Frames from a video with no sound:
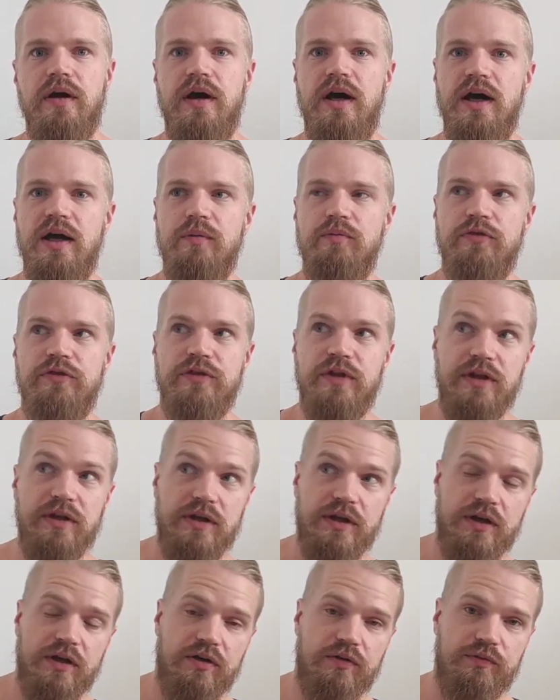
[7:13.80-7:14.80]
I'm
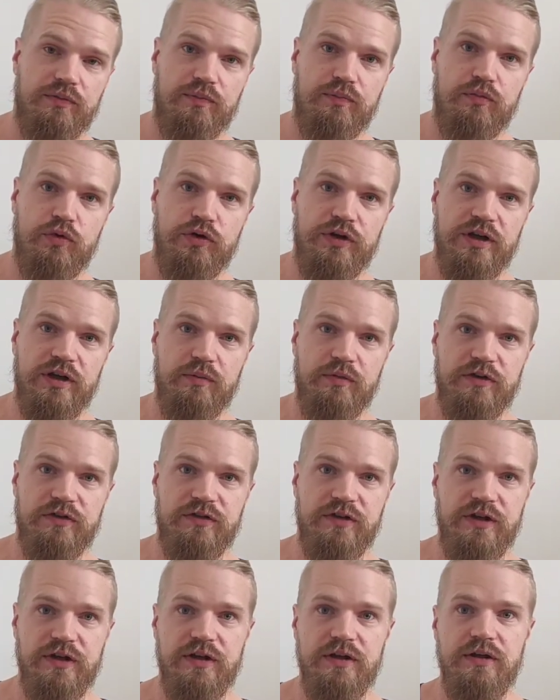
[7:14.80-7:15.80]
thinking of putting a
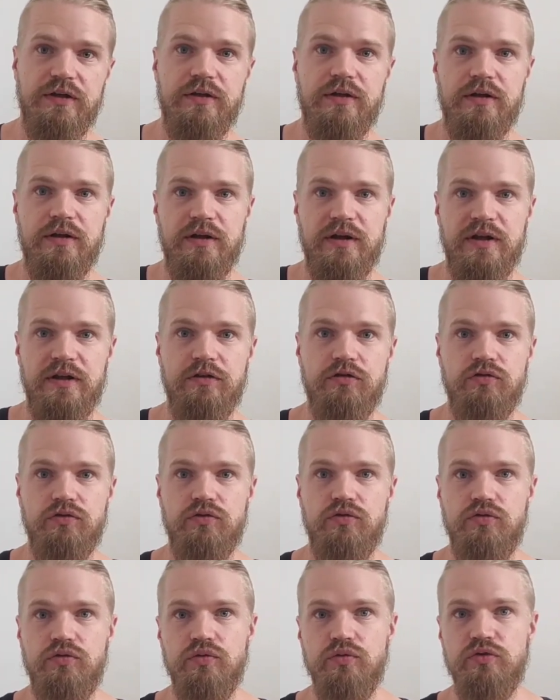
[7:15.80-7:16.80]
machine in to
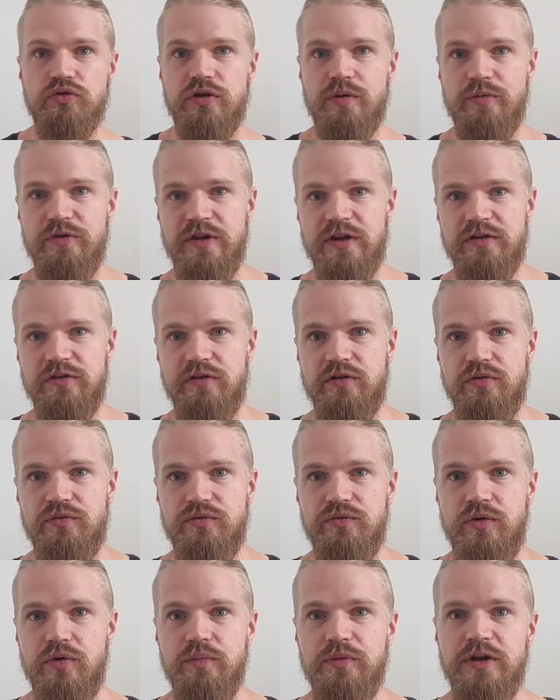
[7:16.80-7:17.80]
do some of that stuff
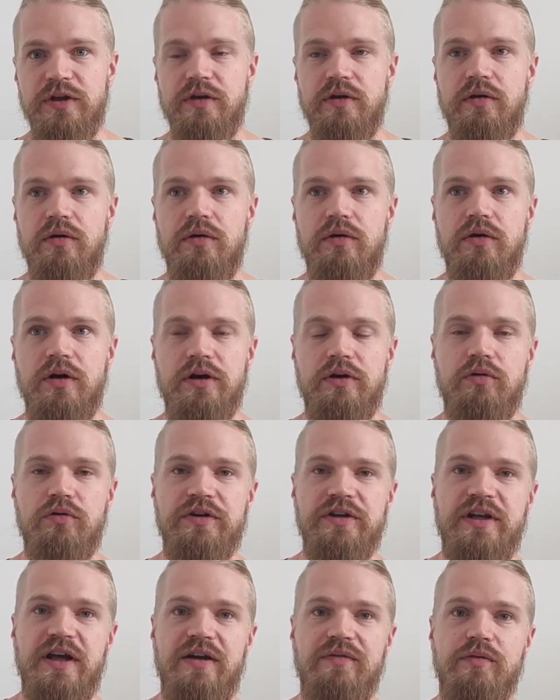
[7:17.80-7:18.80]
for me, or I
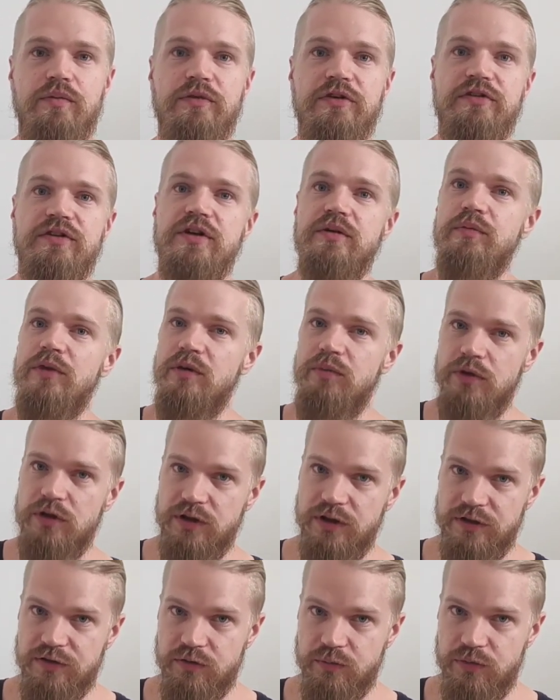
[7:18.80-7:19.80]
already have a machine, maybe it
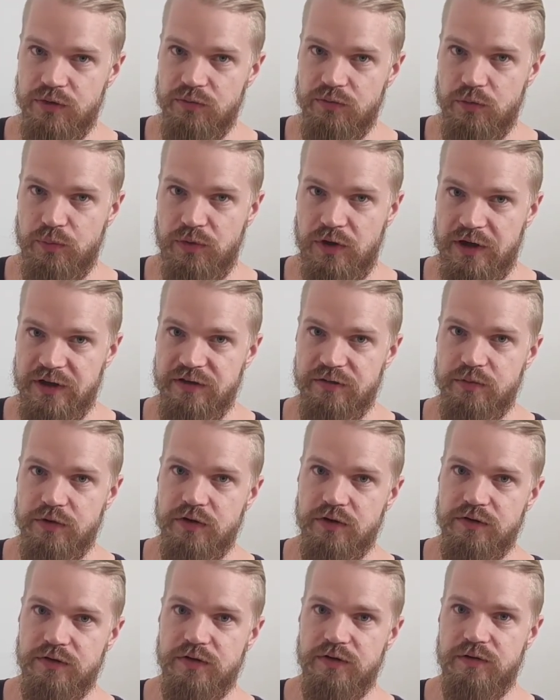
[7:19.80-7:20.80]
needs to be replaced
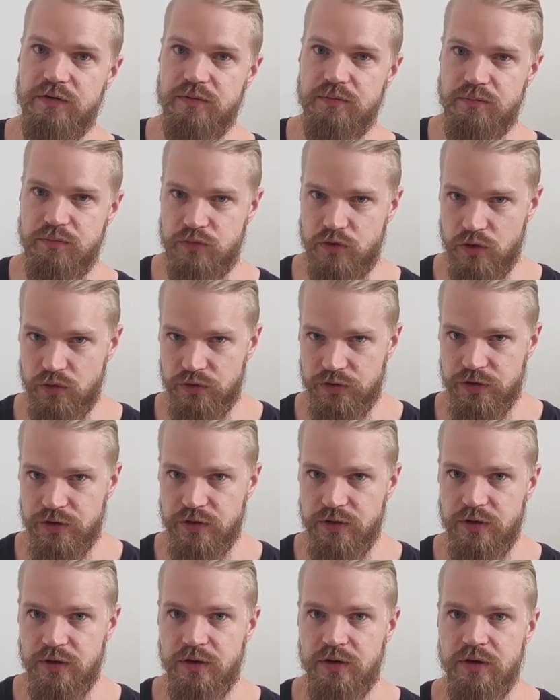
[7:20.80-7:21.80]
because it's
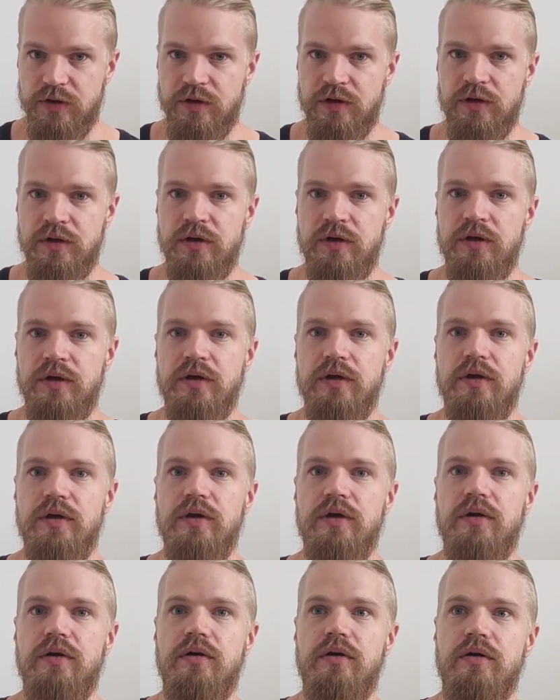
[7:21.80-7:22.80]
broken,
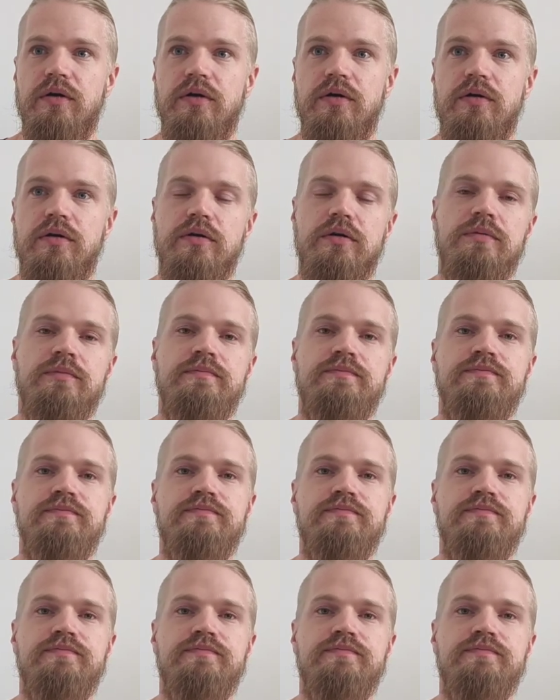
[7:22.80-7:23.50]
or